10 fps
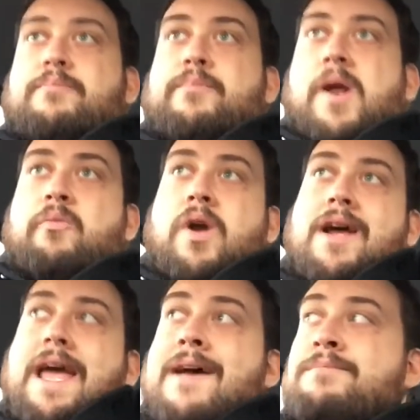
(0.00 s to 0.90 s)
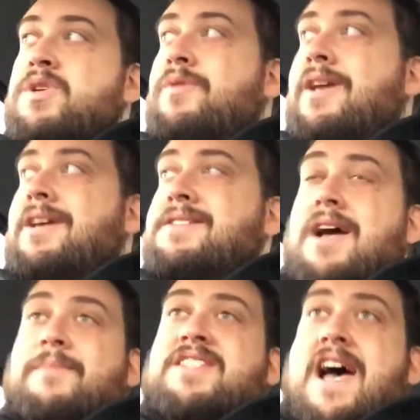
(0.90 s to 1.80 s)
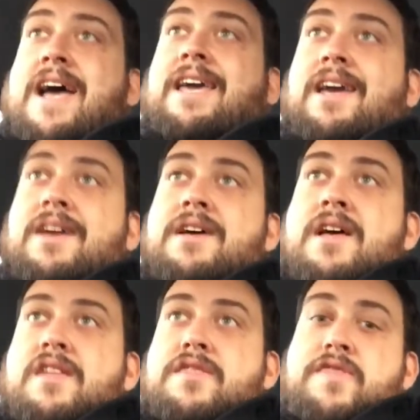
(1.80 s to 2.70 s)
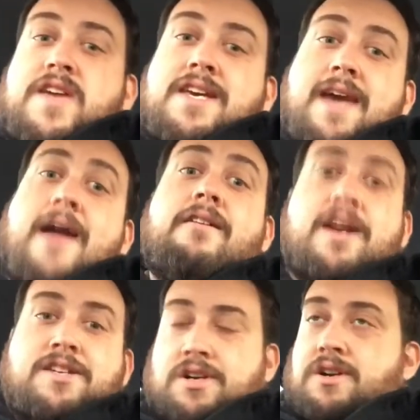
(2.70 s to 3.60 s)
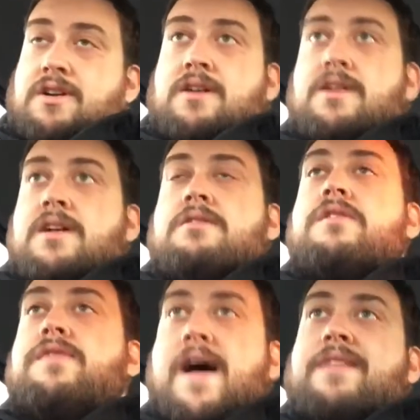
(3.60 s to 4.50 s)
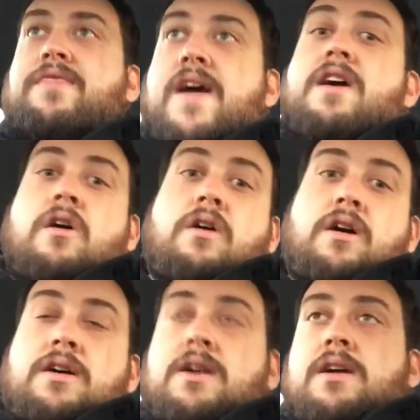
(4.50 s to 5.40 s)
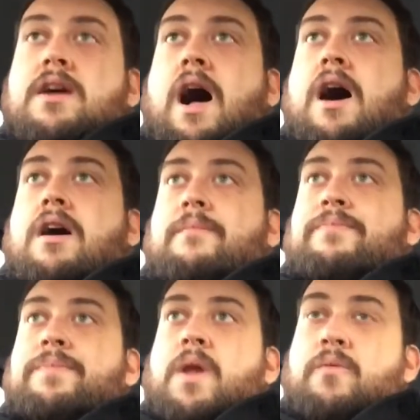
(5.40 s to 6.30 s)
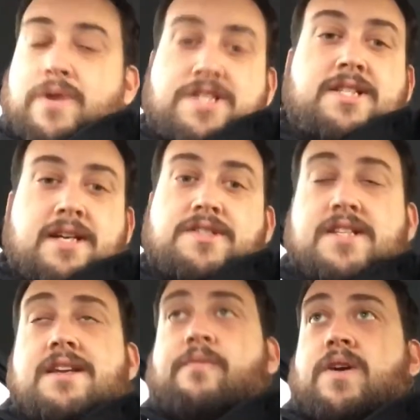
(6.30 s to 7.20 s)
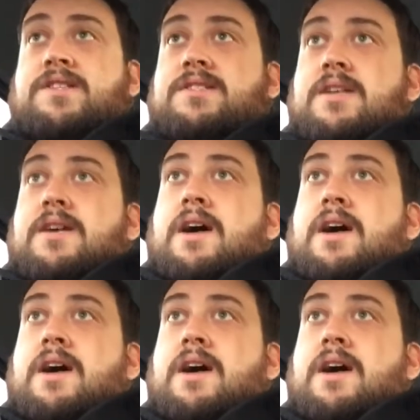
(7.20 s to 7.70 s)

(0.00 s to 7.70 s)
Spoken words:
But what I am doing is I'm attacking the character that they are, which there's a difference.